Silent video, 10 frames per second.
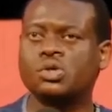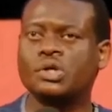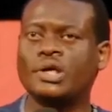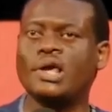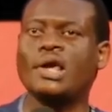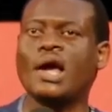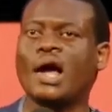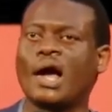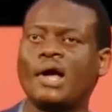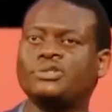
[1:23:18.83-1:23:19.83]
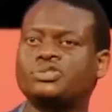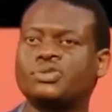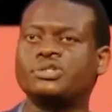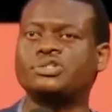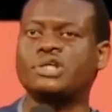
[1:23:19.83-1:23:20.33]
he
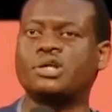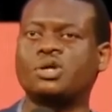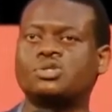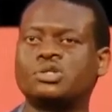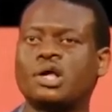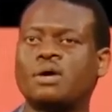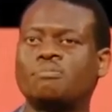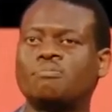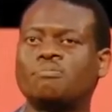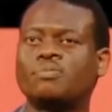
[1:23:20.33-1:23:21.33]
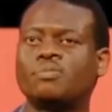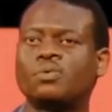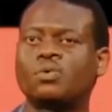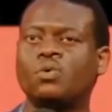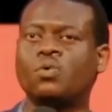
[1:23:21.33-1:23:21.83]
answering said unto them,
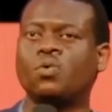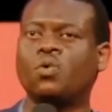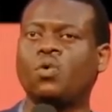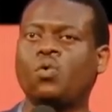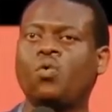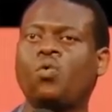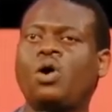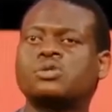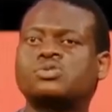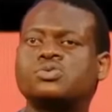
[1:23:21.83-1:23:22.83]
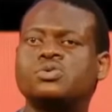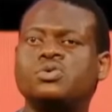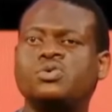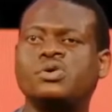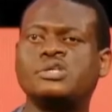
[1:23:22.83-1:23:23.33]
What
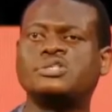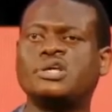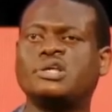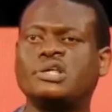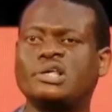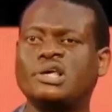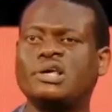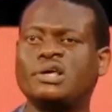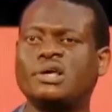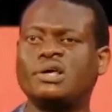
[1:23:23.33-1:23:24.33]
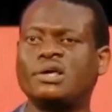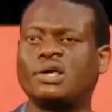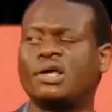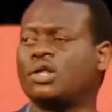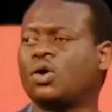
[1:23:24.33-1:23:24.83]
reason ye
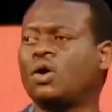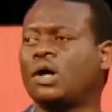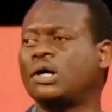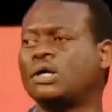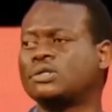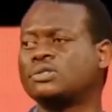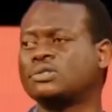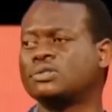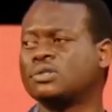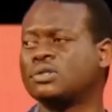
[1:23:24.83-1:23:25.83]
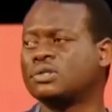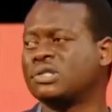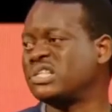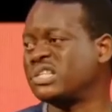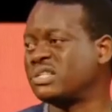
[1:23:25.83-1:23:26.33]
in your heart?
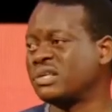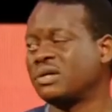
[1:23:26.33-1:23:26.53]
This is.